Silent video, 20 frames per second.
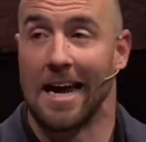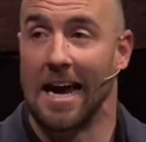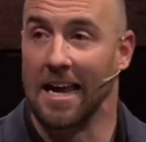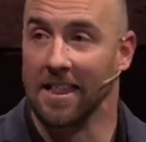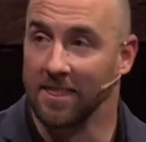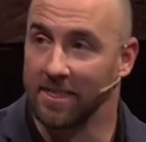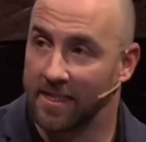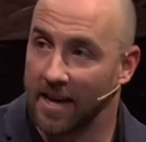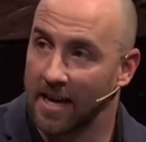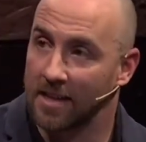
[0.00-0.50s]

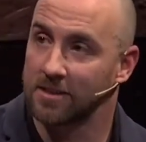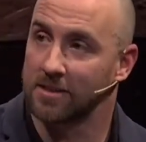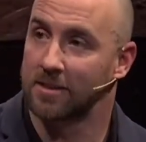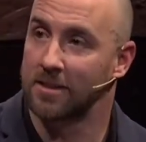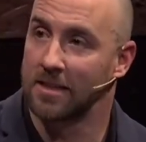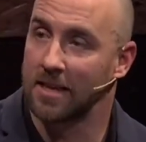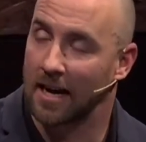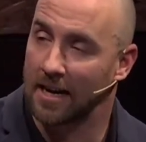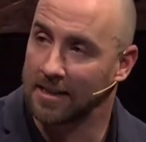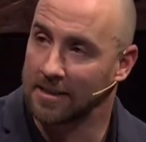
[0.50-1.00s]
And that's
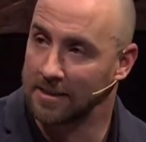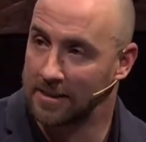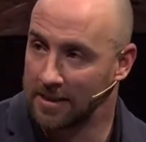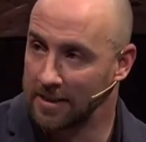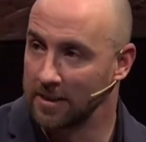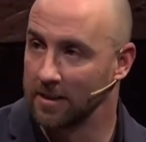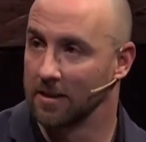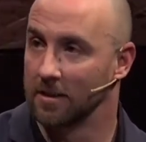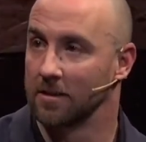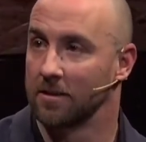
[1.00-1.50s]
the
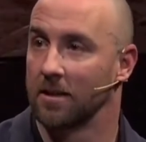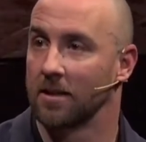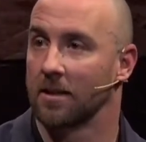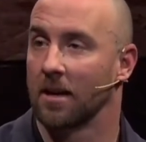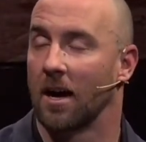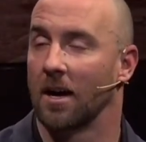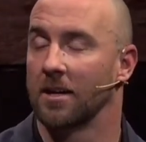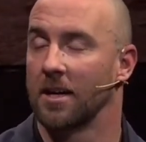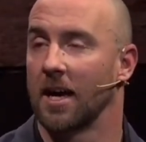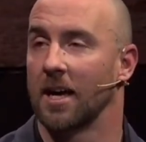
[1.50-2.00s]
idea that
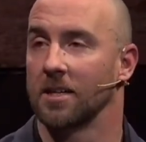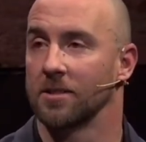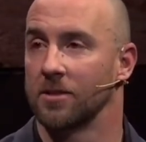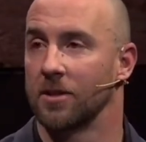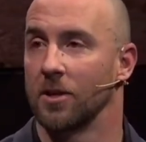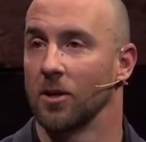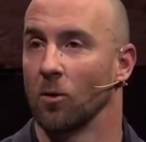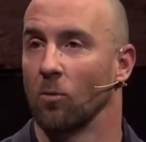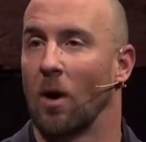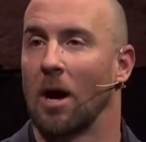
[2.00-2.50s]
God has
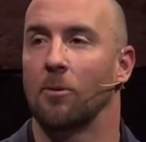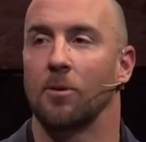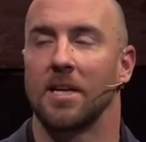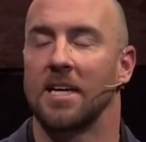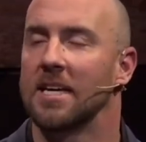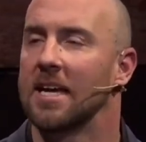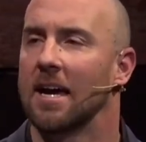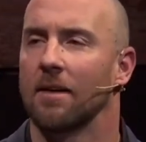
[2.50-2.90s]
here. Why would he